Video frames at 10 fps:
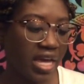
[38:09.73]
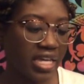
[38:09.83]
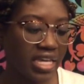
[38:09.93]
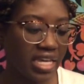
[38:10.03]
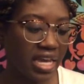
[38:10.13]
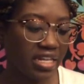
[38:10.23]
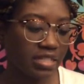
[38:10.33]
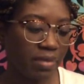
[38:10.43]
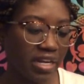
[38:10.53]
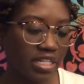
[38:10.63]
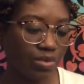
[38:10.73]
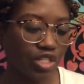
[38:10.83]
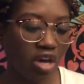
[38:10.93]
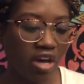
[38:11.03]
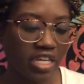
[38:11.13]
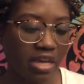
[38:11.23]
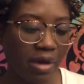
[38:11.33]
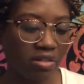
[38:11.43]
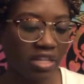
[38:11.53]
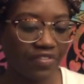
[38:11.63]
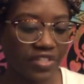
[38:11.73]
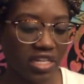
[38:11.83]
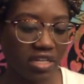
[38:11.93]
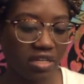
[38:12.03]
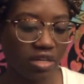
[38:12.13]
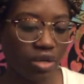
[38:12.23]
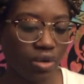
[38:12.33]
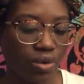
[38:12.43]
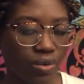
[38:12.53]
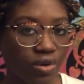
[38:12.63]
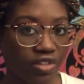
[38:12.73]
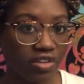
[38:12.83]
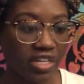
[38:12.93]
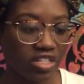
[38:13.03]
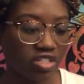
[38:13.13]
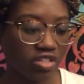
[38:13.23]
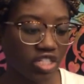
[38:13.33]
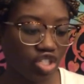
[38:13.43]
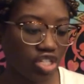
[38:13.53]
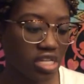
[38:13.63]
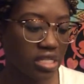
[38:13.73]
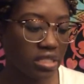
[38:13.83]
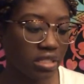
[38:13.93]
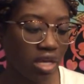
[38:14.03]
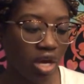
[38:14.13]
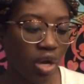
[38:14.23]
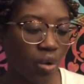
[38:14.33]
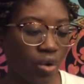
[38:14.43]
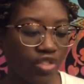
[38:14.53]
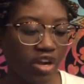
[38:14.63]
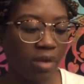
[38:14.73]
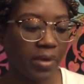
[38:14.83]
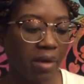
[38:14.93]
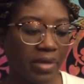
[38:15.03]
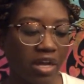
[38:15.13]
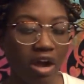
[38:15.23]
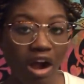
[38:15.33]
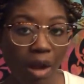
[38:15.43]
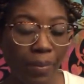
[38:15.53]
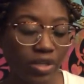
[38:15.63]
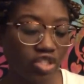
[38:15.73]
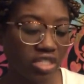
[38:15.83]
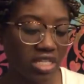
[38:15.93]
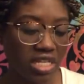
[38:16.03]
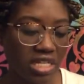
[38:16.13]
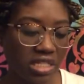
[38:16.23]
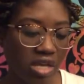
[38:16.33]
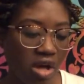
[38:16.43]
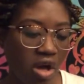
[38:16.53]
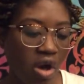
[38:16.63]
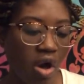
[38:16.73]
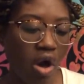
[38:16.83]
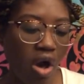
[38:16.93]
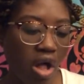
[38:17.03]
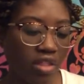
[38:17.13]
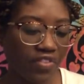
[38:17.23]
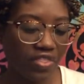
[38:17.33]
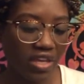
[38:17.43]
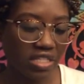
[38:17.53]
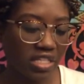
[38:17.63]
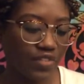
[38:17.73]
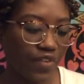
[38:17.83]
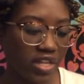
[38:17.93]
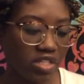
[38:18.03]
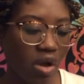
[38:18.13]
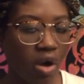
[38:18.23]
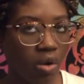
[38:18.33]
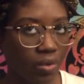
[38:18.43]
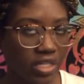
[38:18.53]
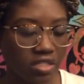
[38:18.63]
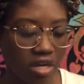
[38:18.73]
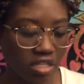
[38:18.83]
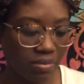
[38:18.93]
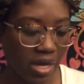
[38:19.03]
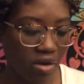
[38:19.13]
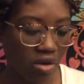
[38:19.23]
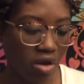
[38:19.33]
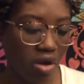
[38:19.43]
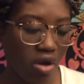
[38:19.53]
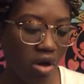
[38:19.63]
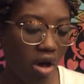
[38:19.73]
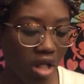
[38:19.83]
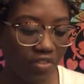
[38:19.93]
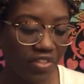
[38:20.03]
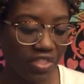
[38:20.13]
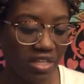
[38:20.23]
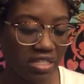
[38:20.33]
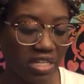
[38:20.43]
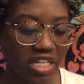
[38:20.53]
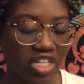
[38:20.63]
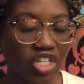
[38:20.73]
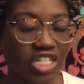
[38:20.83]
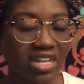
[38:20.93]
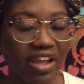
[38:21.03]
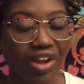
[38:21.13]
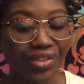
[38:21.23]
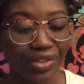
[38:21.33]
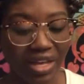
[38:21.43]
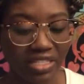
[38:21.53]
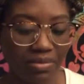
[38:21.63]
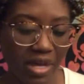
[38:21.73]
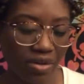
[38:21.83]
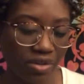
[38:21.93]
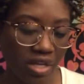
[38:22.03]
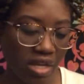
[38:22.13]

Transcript: He and his buddies were talking about lifting, or their latest auditions, or their upcoming car purchases, all of the things his friends always talked about, all of the things Nick couldn't care less about.